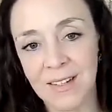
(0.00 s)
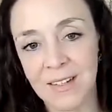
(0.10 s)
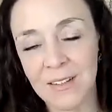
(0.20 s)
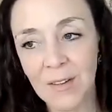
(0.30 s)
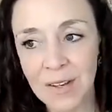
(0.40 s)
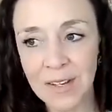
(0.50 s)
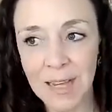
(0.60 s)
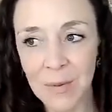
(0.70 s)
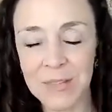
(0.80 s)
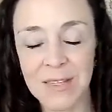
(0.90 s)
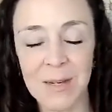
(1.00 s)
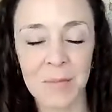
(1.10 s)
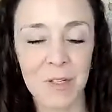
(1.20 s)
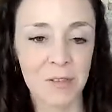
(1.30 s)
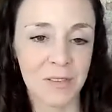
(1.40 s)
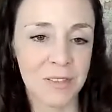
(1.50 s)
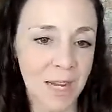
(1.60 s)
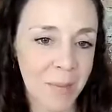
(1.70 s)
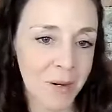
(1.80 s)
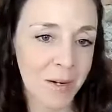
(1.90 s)
that emotion to
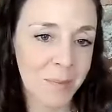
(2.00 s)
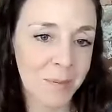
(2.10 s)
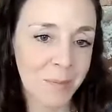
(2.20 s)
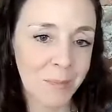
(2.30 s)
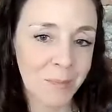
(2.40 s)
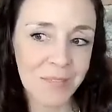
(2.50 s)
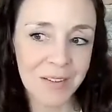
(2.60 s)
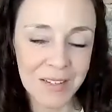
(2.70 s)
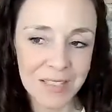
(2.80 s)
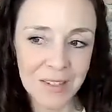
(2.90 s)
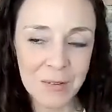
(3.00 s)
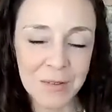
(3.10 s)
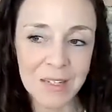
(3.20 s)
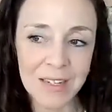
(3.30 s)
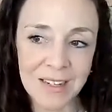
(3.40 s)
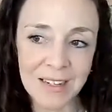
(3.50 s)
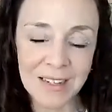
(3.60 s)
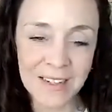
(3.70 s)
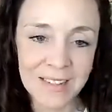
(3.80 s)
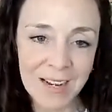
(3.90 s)
come up, that I know that
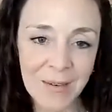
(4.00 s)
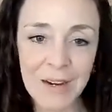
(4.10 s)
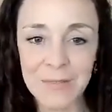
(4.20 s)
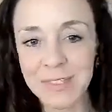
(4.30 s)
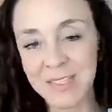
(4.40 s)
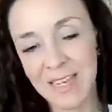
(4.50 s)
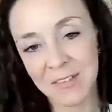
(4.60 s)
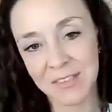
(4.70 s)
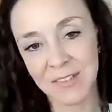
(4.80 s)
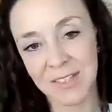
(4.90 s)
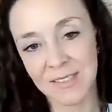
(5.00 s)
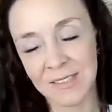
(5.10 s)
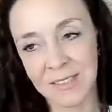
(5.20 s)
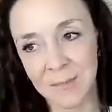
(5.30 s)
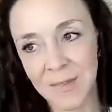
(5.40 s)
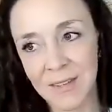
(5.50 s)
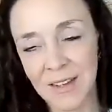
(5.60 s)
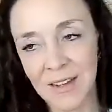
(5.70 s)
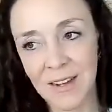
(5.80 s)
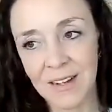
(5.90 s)
I now have to counteract it.
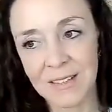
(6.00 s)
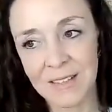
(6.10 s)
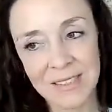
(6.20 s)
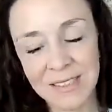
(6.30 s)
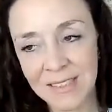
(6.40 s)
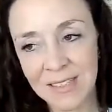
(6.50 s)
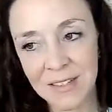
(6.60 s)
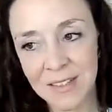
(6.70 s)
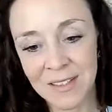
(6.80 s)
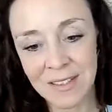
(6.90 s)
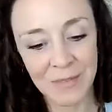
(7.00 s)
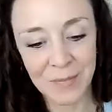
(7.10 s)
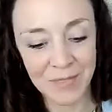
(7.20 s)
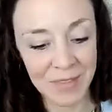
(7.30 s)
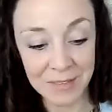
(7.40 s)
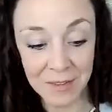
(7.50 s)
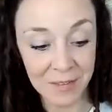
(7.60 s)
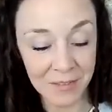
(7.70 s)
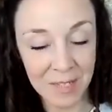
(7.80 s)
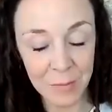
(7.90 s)
And this is another thing that I
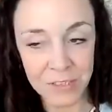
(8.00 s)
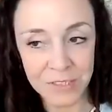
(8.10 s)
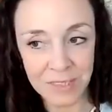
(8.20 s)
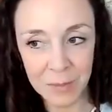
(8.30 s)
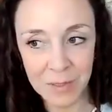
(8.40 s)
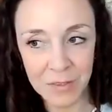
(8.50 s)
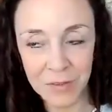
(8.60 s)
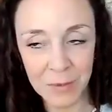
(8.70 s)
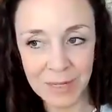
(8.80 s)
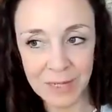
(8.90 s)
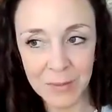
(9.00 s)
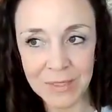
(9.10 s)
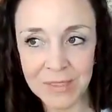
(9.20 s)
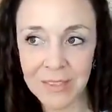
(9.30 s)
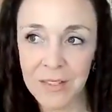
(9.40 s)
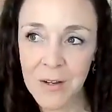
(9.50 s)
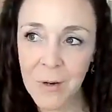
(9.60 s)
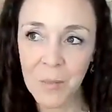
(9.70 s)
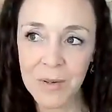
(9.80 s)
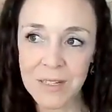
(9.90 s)
found with shadow work throughout, is that
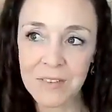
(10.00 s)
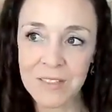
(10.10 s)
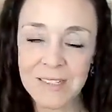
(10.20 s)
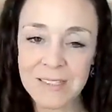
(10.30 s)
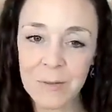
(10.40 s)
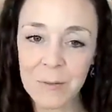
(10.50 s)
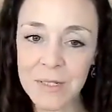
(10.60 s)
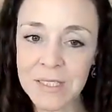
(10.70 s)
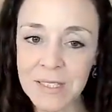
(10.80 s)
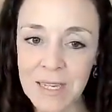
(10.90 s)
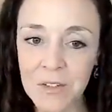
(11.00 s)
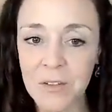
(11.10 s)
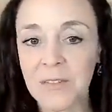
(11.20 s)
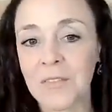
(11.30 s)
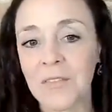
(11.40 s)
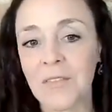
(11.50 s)
whatever it is that we're scared of